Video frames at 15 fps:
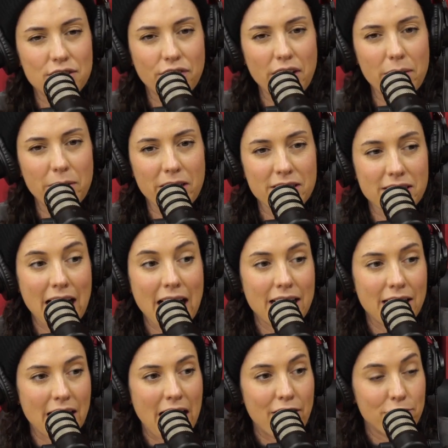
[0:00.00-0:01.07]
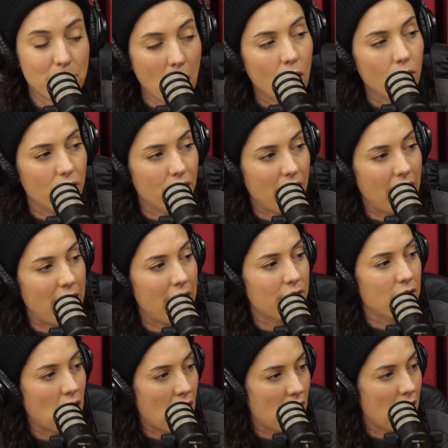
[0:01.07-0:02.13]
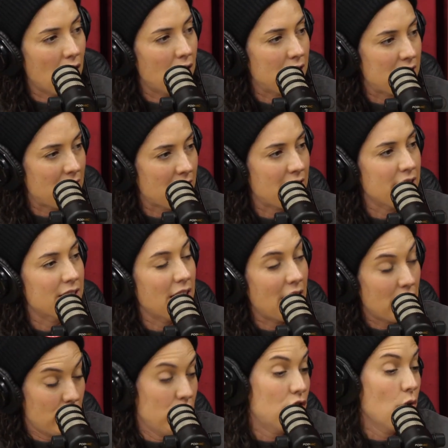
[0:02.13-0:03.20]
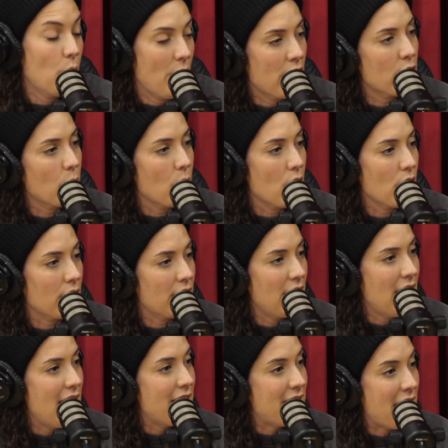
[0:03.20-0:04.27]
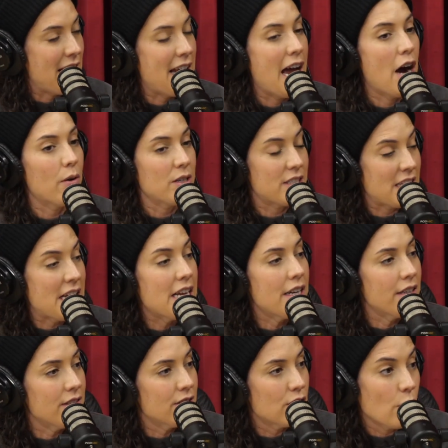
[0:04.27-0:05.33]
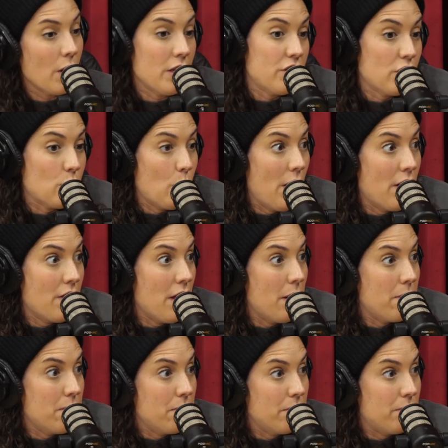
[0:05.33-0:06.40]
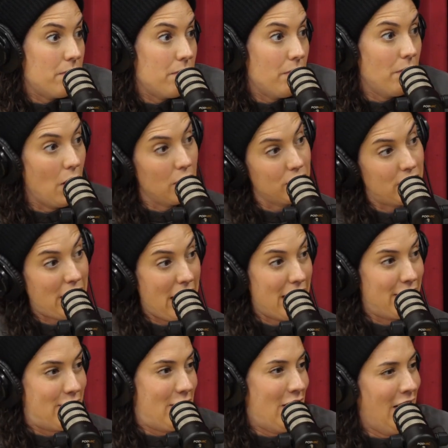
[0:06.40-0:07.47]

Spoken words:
funny because I have both. I have Carhartt and Dickies that I used to wear to work that now is in, so I just wear them on stage.